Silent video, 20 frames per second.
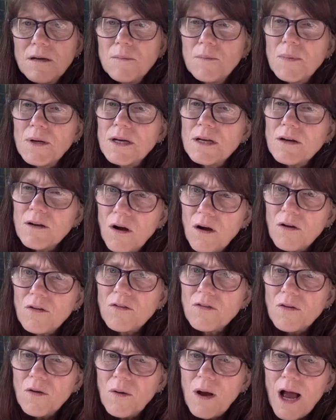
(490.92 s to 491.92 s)
But it
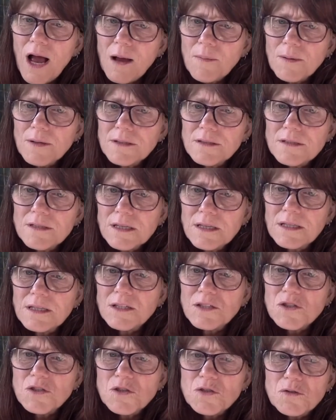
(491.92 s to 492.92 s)
also happens in
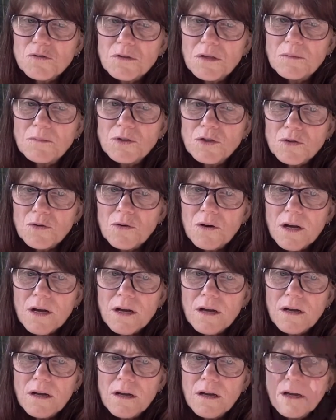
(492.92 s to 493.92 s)
extreme
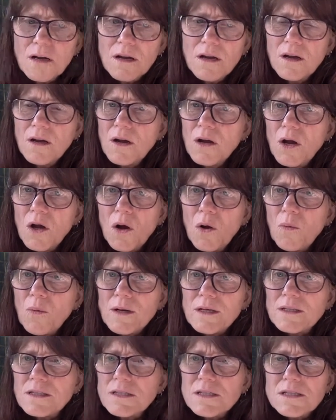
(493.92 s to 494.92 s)
joy,
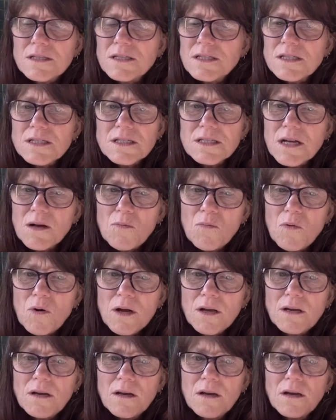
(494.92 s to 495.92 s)
when
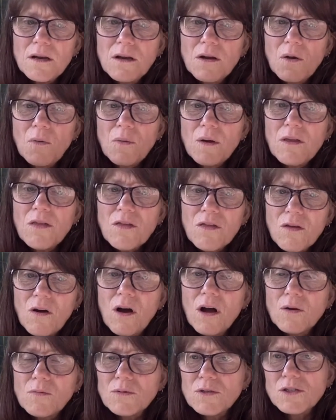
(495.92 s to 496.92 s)
someone we
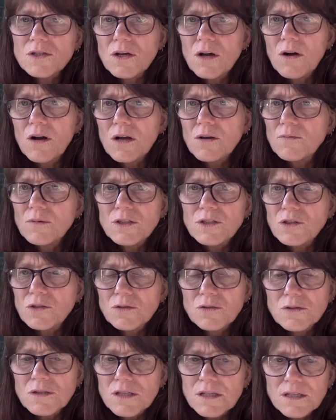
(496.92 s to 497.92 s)
thought was gone
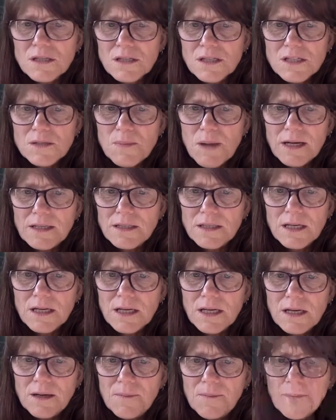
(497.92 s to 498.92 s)
returns
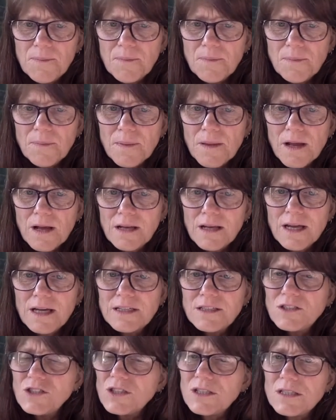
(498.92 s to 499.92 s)
unexpectedly,
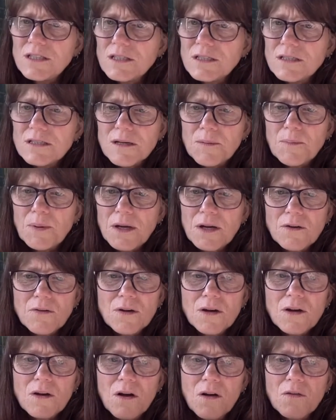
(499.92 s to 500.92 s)
like Jesus
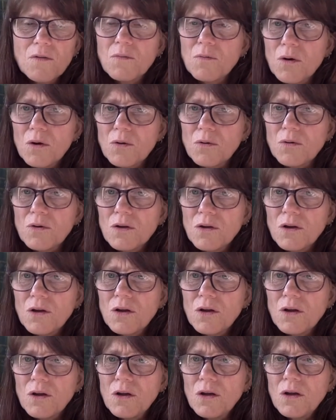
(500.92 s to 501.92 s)
appearing on the road
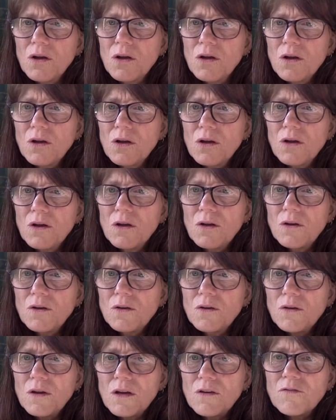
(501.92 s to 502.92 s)

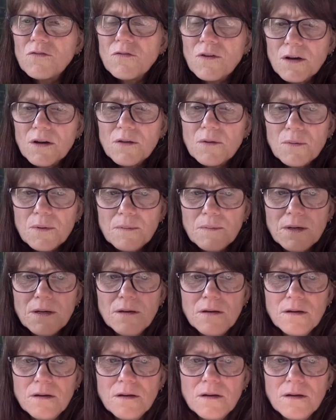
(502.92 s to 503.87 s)
in front of the women.